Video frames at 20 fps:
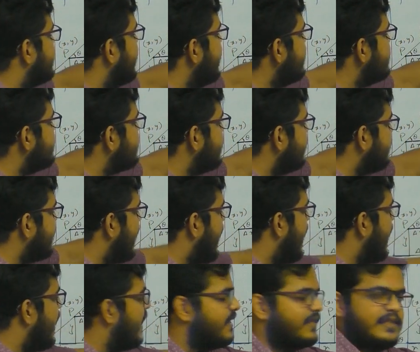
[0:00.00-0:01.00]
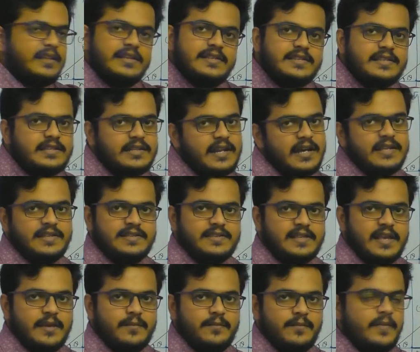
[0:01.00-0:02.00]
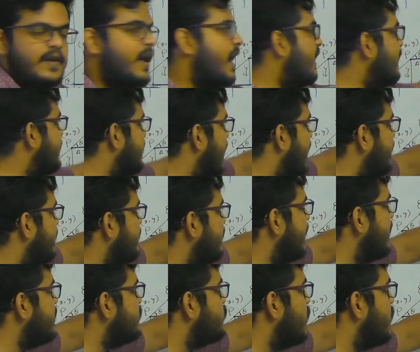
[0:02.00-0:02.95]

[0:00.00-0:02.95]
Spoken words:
this theta and this theta is same, and tan theta is